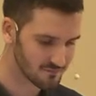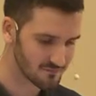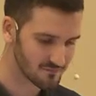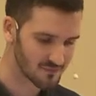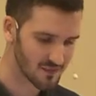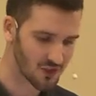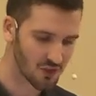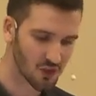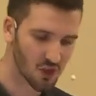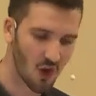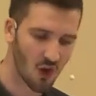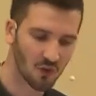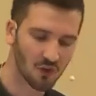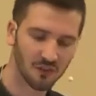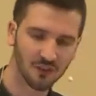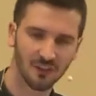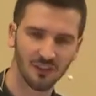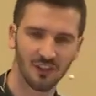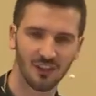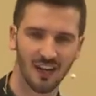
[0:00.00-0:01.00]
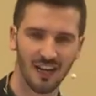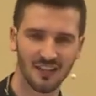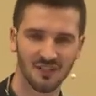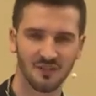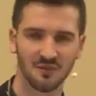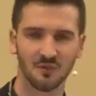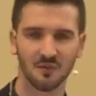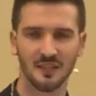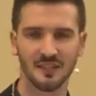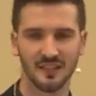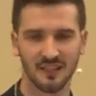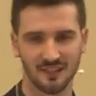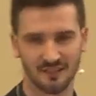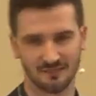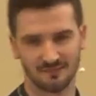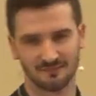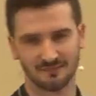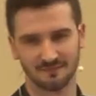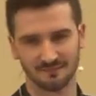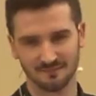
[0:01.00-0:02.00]
See, the conqueror has
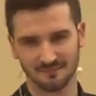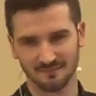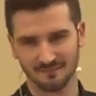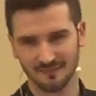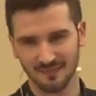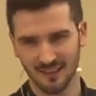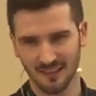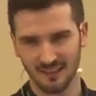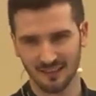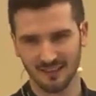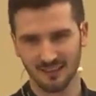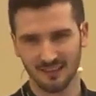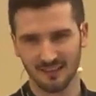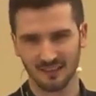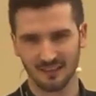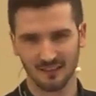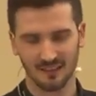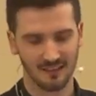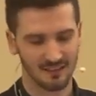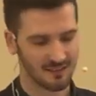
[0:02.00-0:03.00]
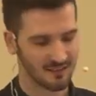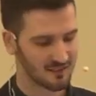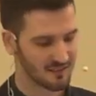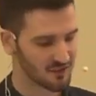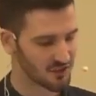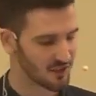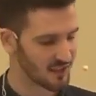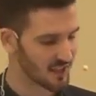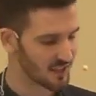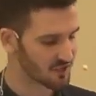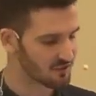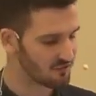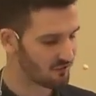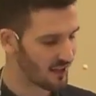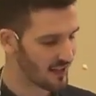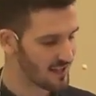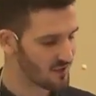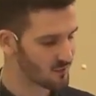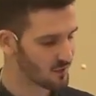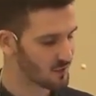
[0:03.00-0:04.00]
risen. So let us
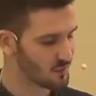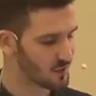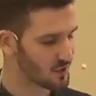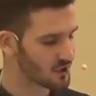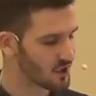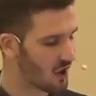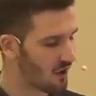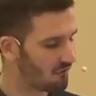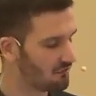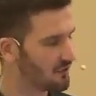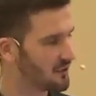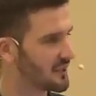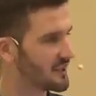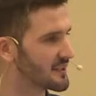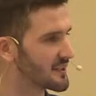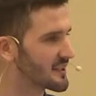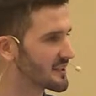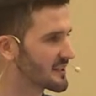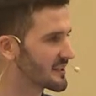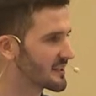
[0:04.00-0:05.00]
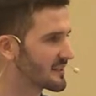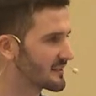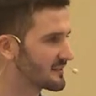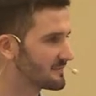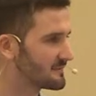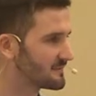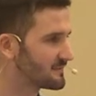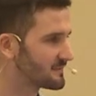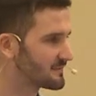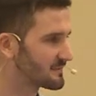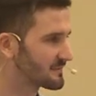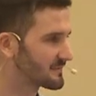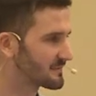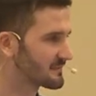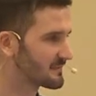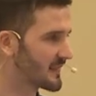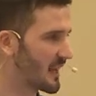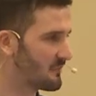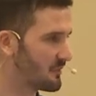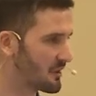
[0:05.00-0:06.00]
fight with confidence
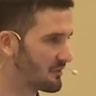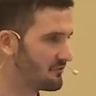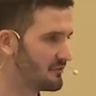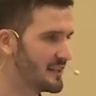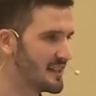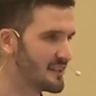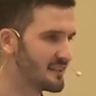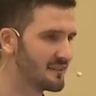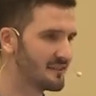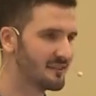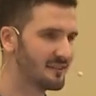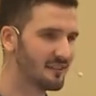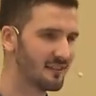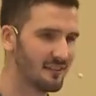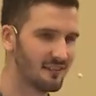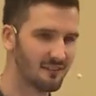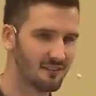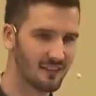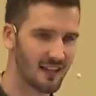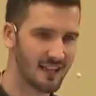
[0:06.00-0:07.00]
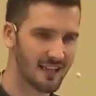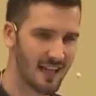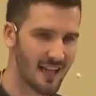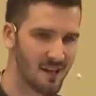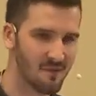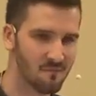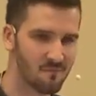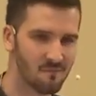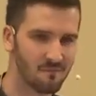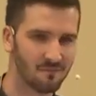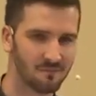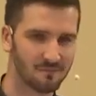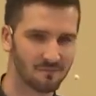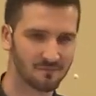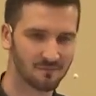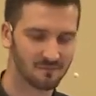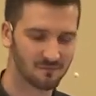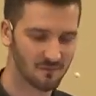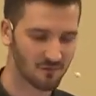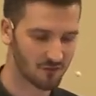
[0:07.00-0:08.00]
and with faith in him
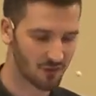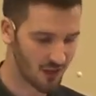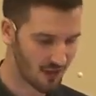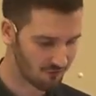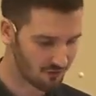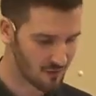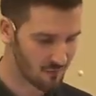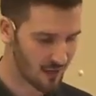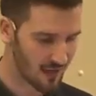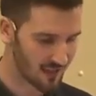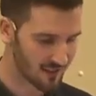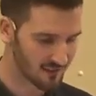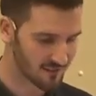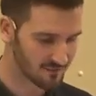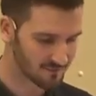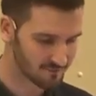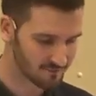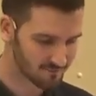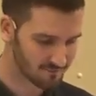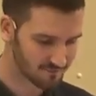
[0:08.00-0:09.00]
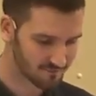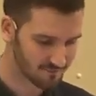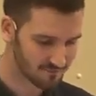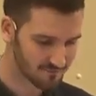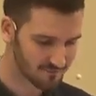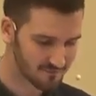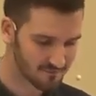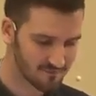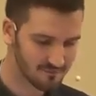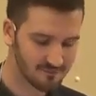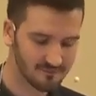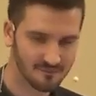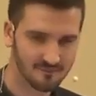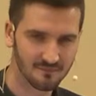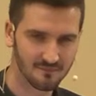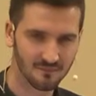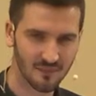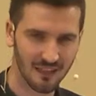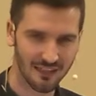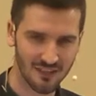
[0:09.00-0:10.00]
for every battle.
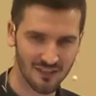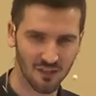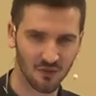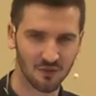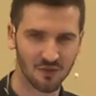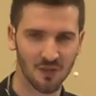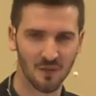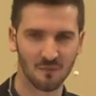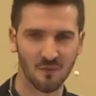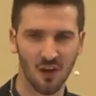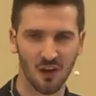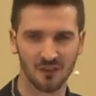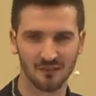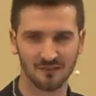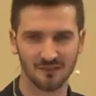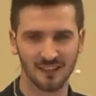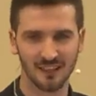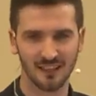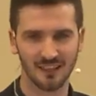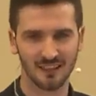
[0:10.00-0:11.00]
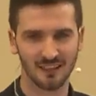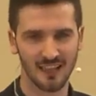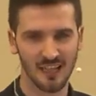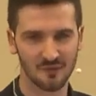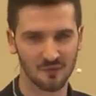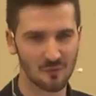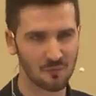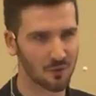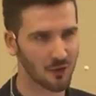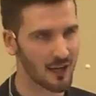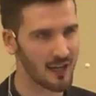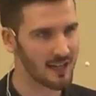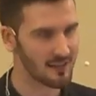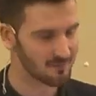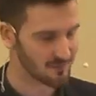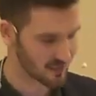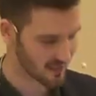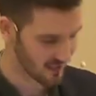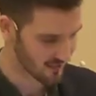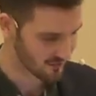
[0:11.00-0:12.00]
Let's look to him now as we pray
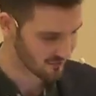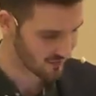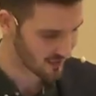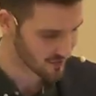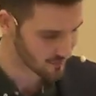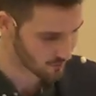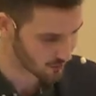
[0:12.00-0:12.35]
together. Let's